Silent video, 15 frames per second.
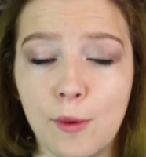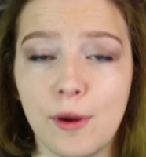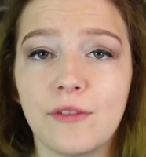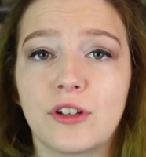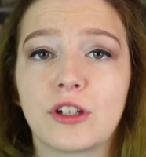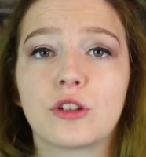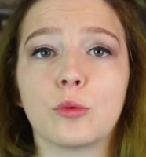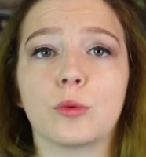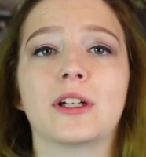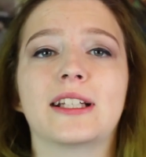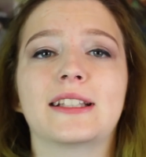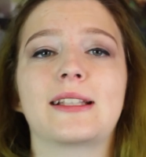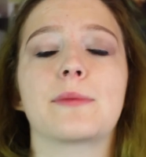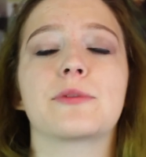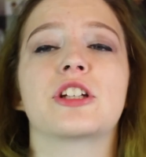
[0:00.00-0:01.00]
However, the one
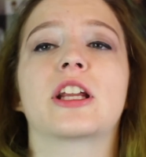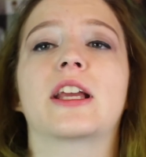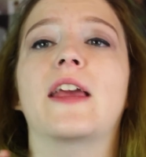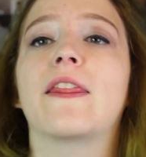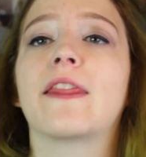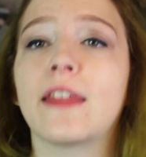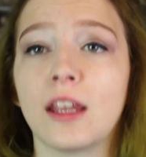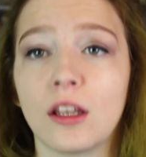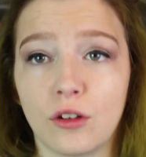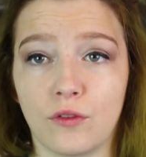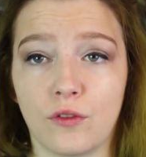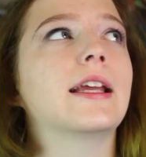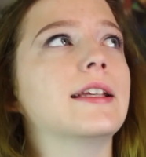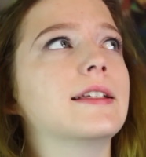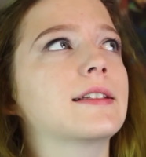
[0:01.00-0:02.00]
exception I can think
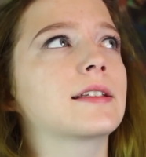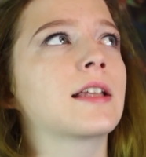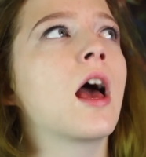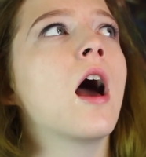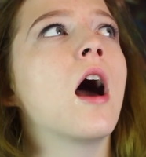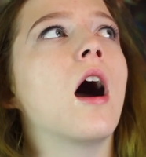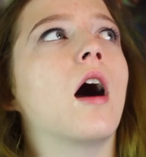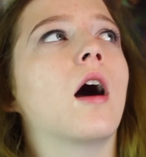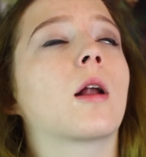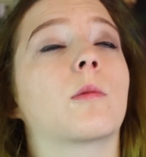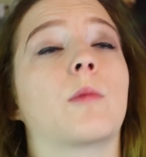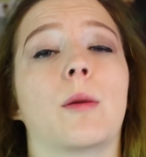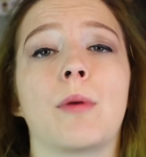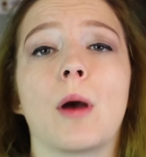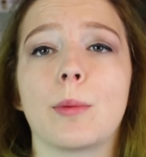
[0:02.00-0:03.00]
of is on
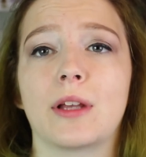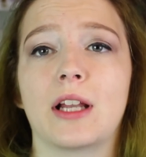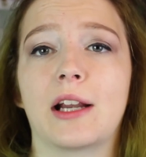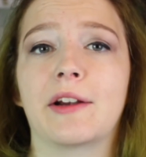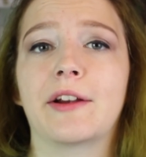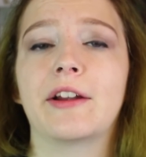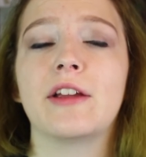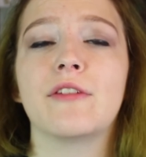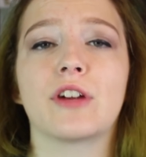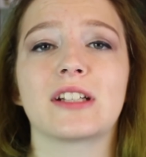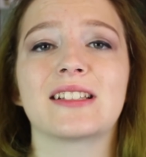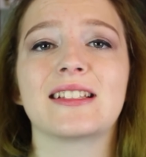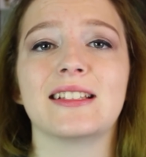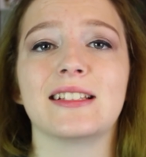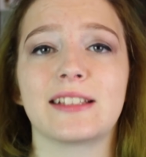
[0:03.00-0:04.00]
my popularity
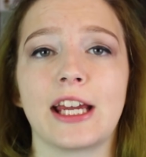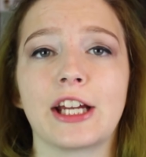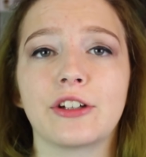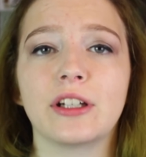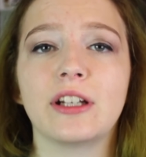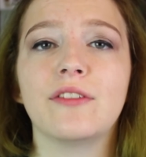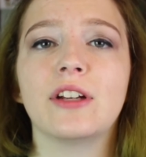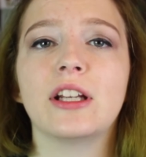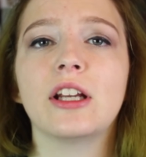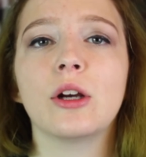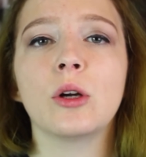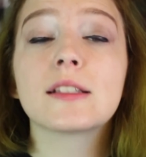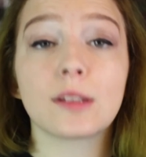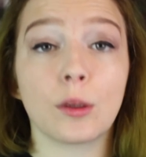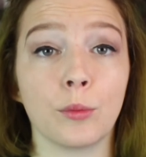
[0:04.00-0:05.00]
versus integrity
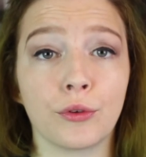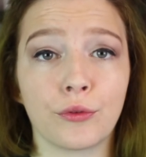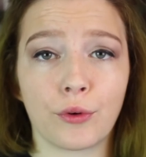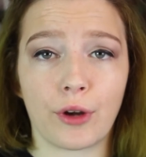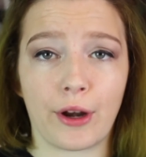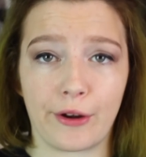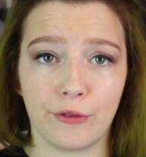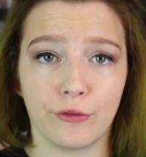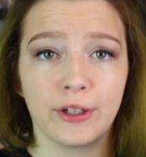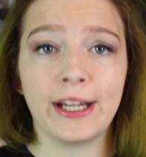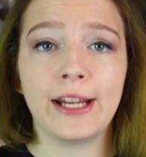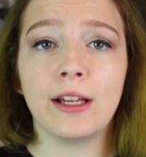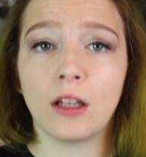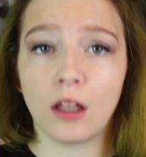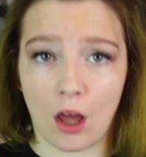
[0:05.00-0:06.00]
video. Someone wrote out a
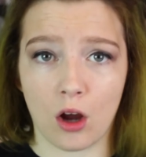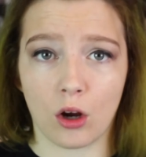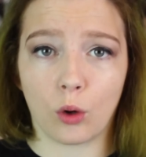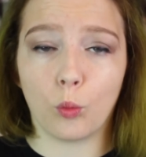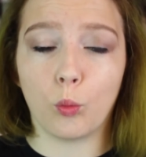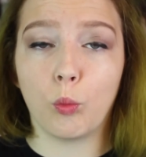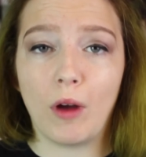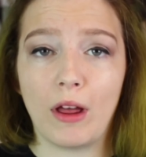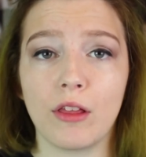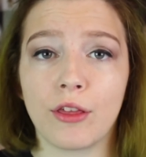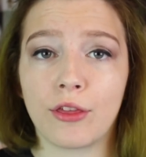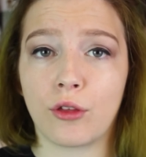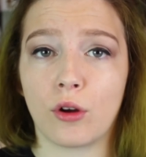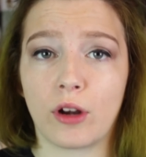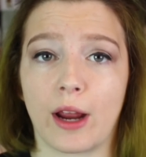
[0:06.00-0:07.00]
really long, well
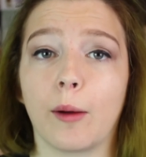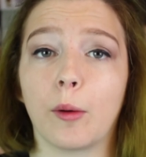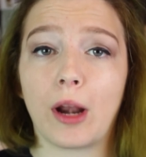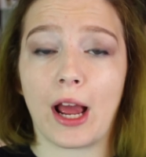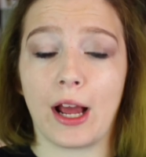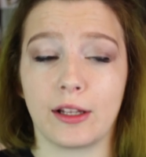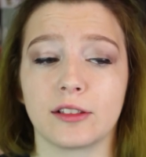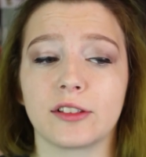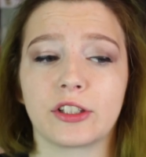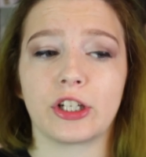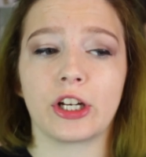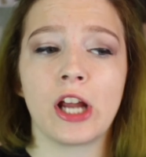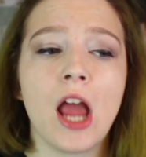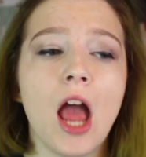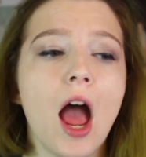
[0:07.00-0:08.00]
thought out
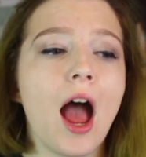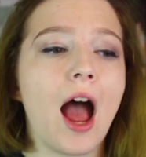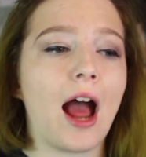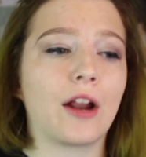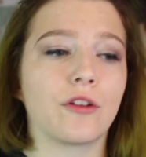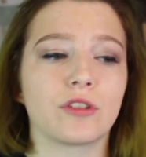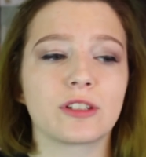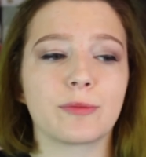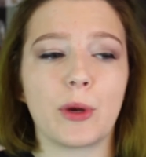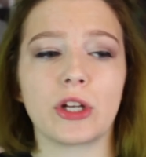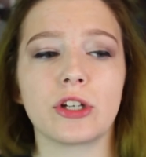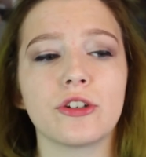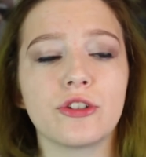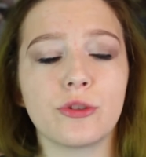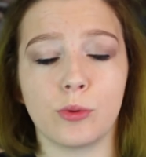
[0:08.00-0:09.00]
answer and
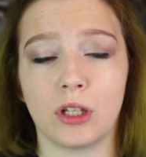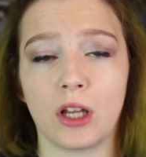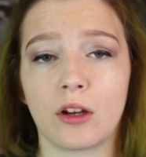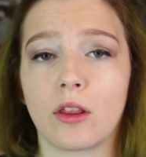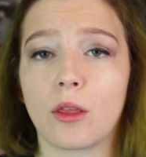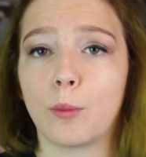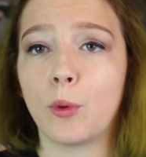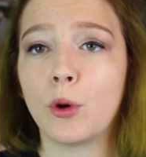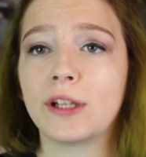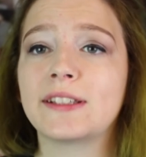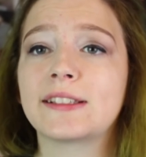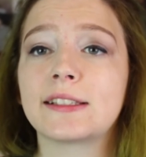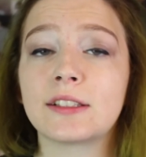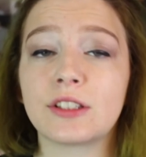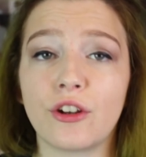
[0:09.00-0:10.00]
responded to a lot of the
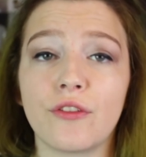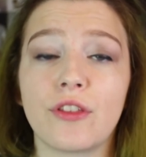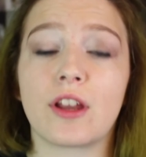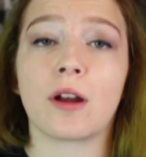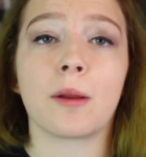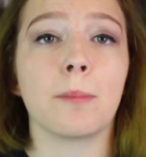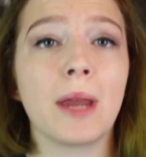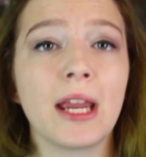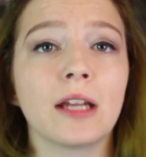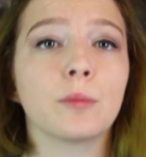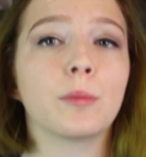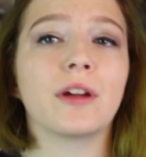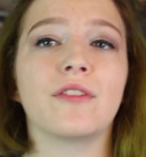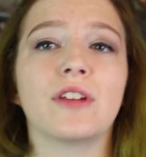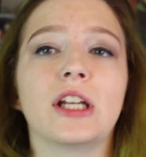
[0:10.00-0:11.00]
points and stuff that I made in
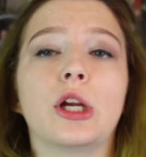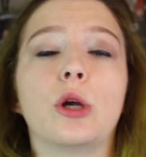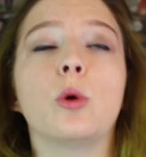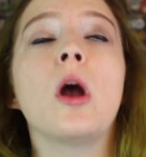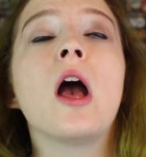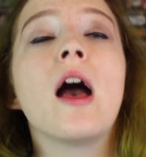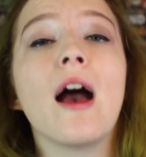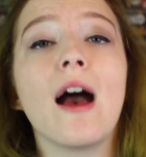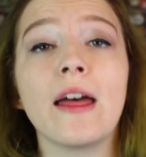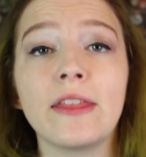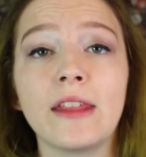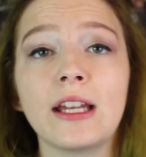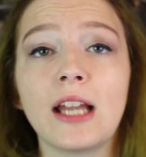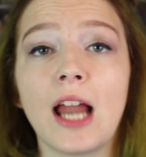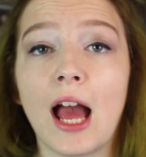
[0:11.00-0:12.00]
my video,
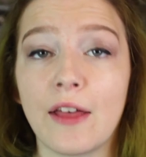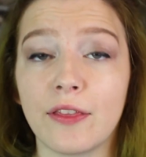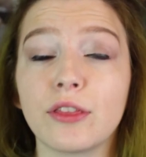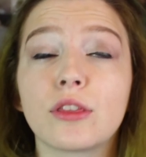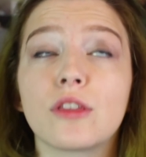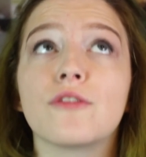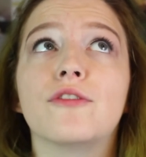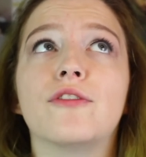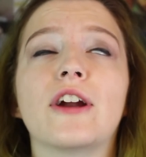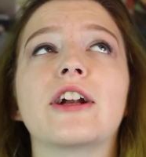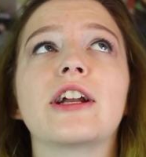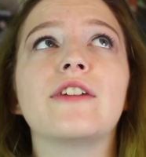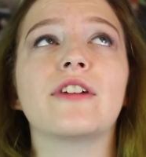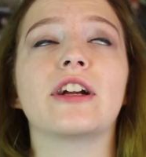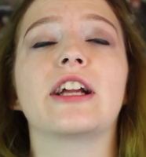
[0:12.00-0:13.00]
and then at the
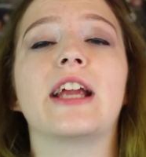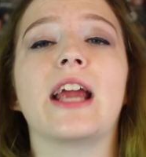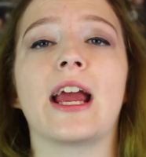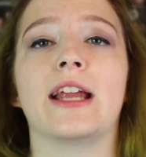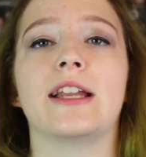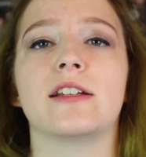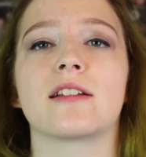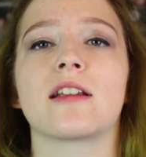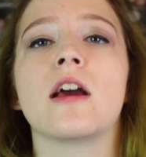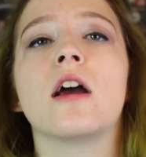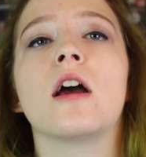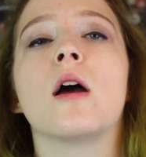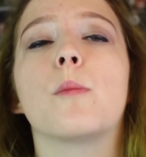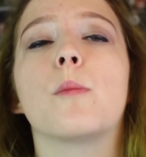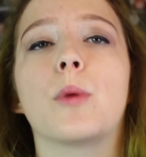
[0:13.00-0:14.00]
very, very end
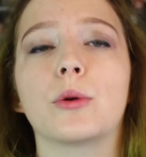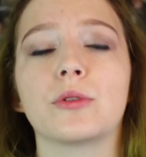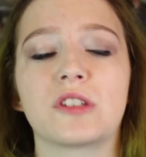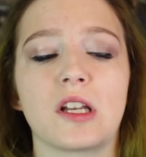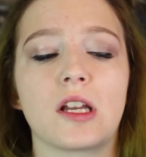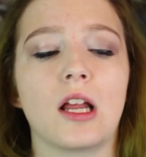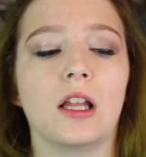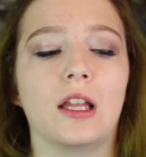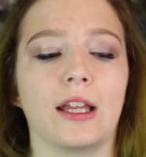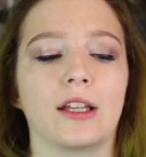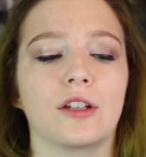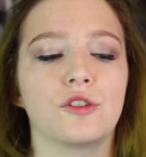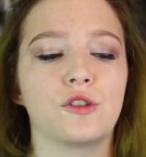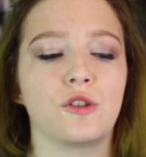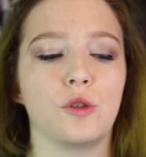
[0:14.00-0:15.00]
posted a
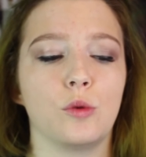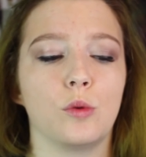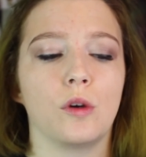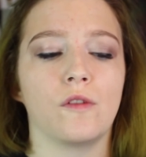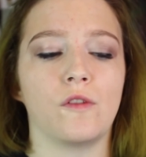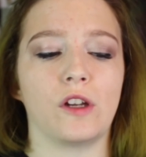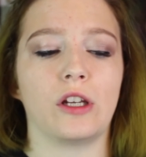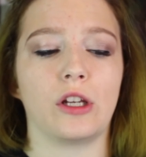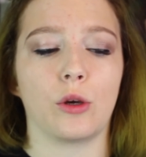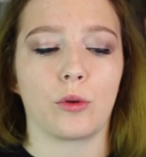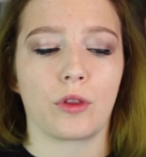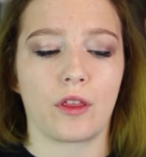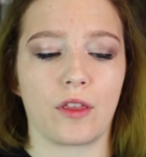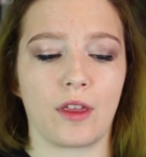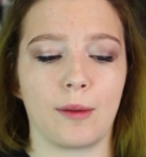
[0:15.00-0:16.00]
link to a
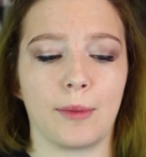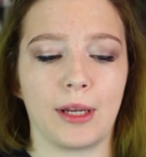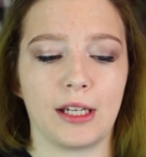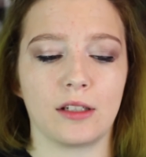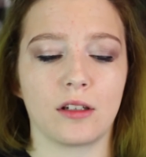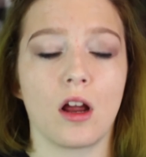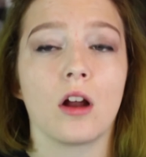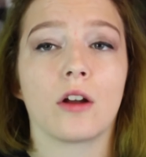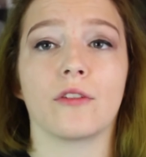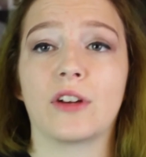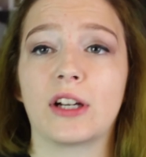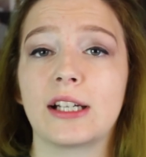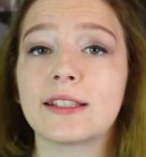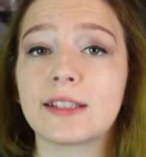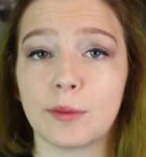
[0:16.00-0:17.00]
video that they made on a
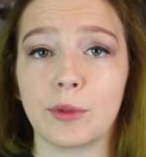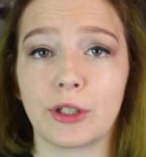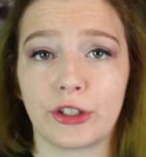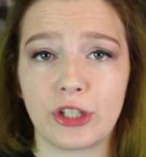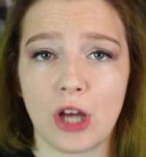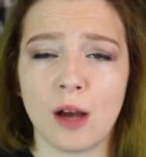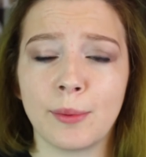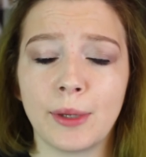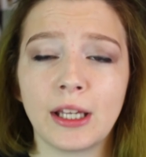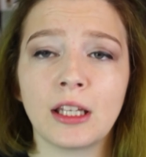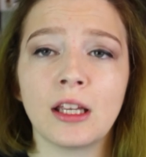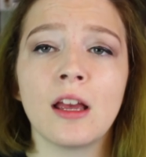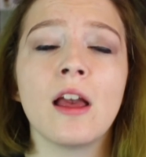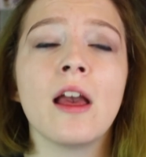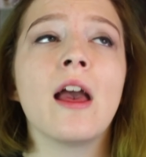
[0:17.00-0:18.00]
very similar
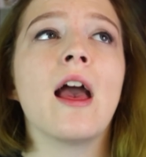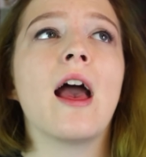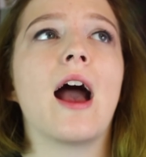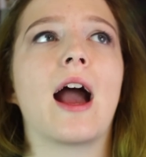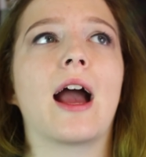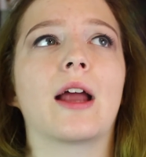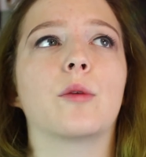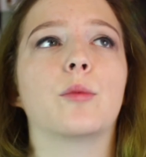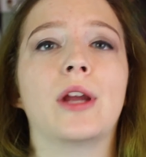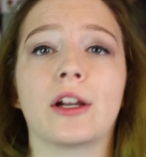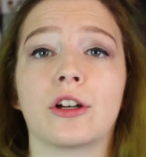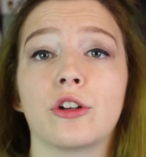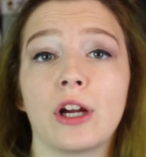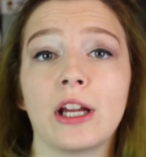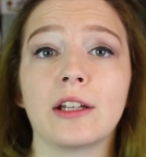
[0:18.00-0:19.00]
topic, and we
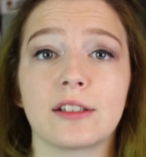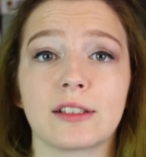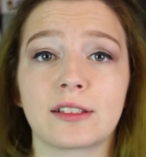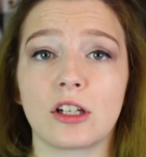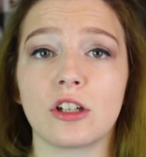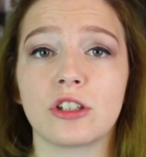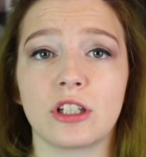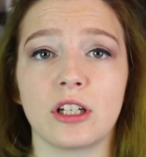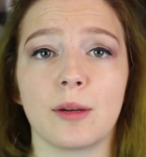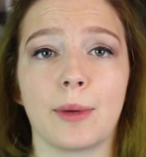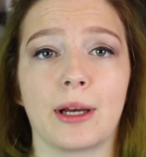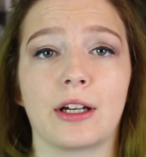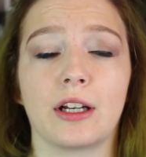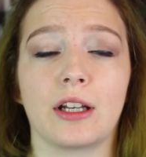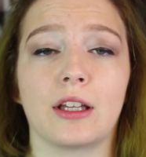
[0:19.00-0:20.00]
had a great discussion
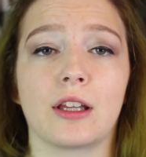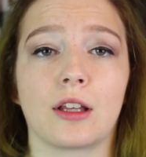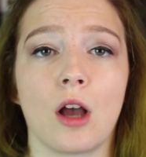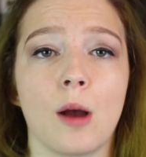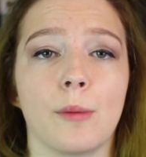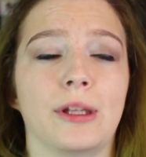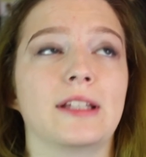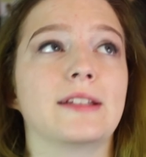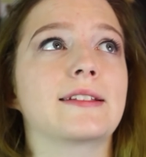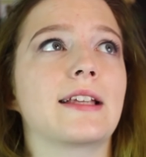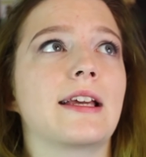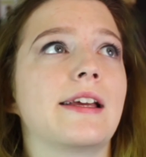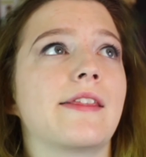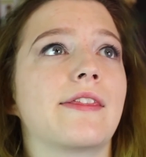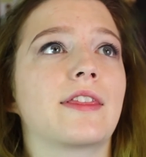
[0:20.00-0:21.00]
about it in the comments.
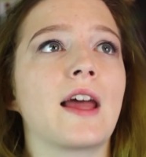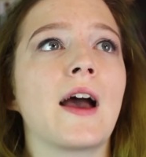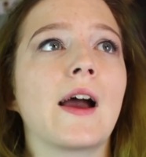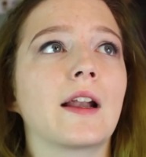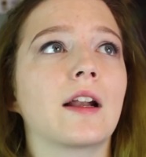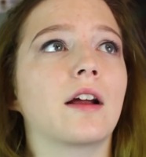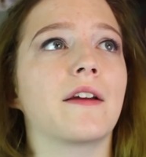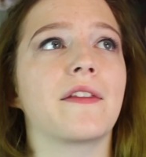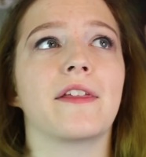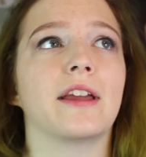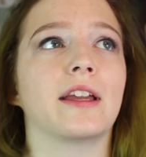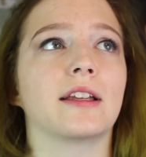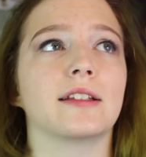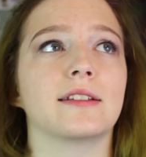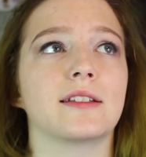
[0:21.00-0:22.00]
And that, I
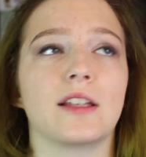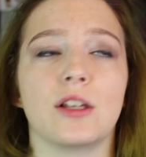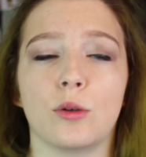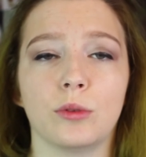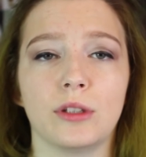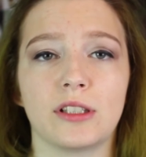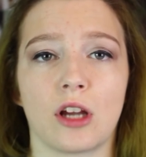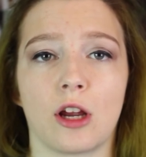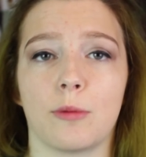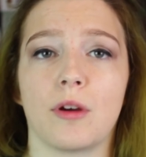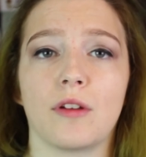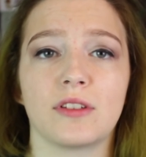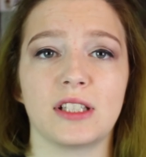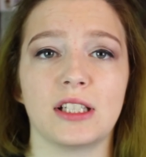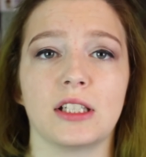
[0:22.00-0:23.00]
think, is the only time
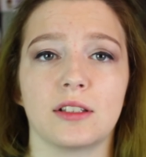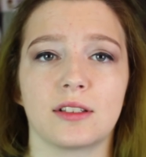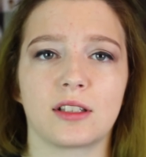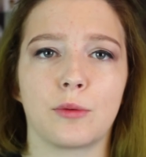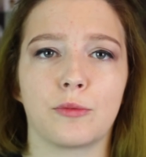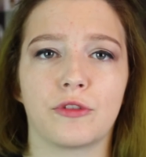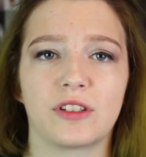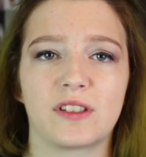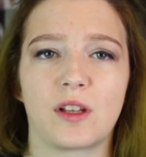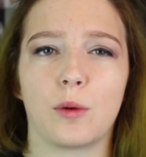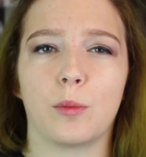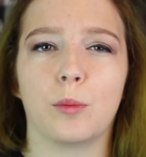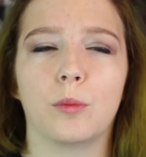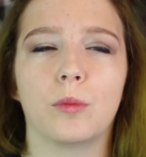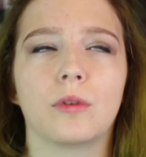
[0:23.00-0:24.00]
I've seen a sub for
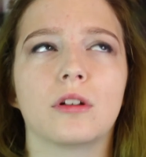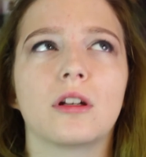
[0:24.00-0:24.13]
sub—